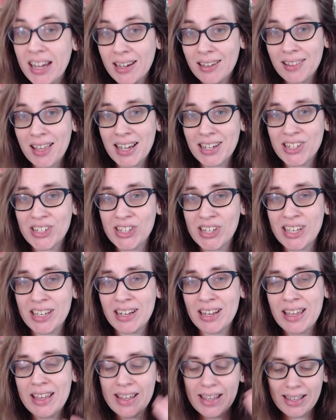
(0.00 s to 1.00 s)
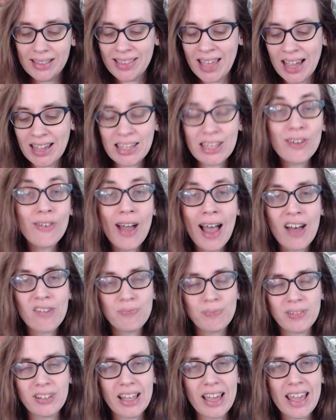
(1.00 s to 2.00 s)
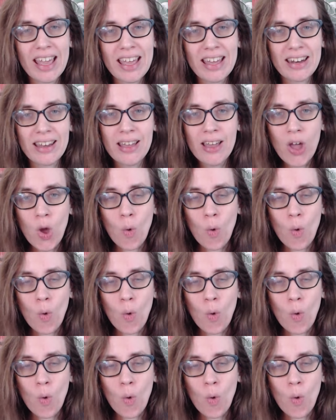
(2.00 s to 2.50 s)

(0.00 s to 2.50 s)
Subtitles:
collection that you have played?